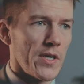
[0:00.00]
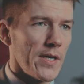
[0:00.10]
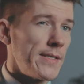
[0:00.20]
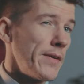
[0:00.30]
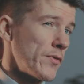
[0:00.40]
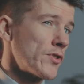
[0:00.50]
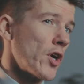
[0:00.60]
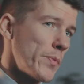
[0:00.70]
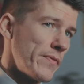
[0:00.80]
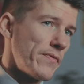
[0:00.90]
at a different
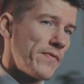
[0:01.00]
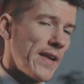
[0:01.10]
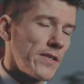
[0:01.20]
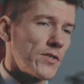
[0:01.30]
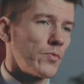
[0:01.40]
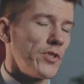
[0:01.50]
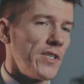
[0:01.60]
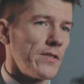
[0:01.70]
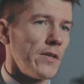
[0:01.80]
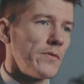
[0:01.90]
type of offence which
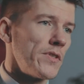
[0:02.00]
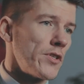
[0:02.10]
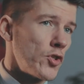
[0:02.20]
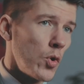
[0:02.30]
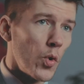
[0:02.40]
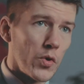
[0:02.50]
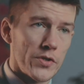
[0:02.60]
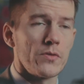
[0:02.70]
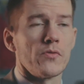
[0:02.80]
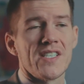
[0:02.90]
is known as a
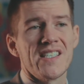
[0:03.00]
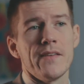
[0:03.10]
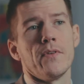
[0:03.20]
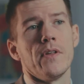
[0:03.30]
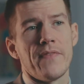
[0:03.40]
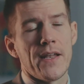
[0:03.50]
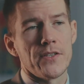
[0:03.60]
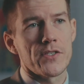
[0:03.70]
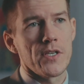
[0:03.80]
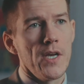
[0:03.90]
tort or a civil
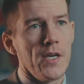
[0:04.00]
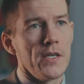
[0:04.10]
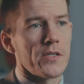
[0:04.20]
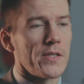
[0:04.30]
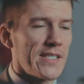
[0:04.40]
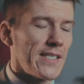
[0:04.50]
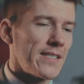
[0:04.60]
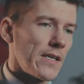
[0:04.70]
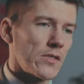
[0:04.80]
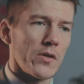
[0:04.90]
offence. So this is
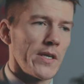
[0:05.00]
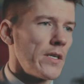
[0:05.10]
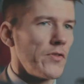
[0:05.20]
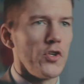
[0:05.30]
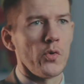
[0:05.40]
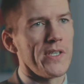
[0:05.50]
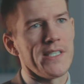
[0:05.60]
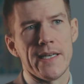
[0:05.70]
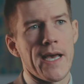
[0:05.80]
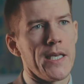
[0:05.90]
things like the
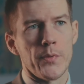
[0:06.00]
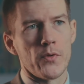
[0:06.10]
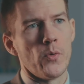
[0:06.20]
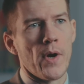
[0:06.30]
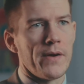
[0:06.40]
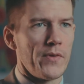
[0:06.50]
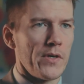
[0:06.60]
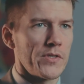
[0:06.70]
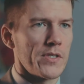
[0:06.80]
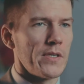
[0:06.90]
noisy neighbour or whatever
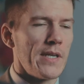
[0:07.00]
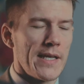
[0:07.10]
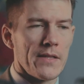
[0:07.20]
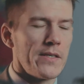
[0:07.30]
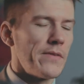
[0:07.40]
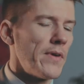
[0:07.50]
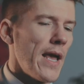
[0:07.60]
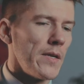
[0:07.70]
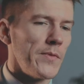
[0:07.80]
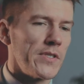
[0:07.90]
else, and again the different
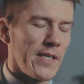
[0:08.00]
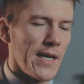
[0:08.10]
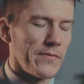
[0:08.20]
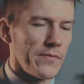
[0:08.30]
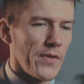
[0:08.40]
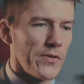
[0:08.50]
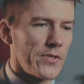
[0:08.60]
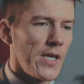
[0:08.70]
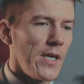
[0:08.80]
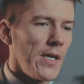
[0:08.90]
elements that you have of
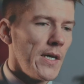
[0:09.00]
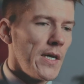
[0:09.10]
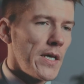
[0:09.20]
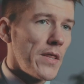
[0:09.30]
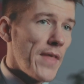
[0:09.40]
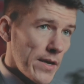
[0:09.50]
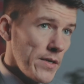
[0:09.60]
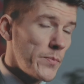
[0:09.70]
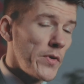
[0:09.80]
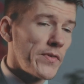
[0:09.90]
those. Then
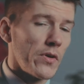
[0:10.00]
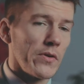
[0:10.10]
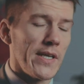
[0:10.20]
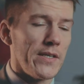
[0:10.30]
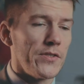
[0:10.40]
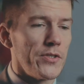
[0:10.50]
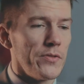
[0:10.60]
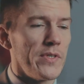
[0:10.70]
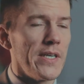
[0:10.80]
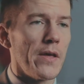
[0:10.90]
moving on into
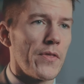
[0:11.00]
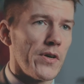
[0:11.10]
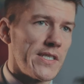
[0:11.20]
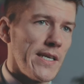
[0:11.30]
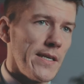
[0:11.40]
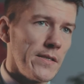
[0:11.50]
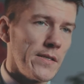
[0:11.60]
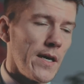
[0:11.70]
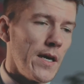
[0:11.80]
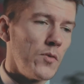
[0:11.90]
year
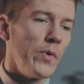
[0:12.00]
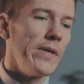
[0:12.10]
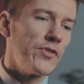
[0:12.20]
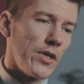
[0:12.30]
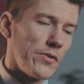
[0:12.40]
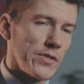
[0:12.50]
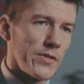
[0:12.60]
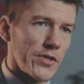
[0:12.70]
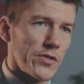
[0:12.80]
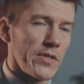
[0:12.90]
13, we've chosen
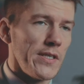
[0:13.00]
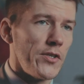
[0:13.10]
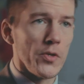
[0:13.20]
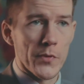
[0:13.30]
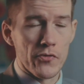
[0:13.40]
to study human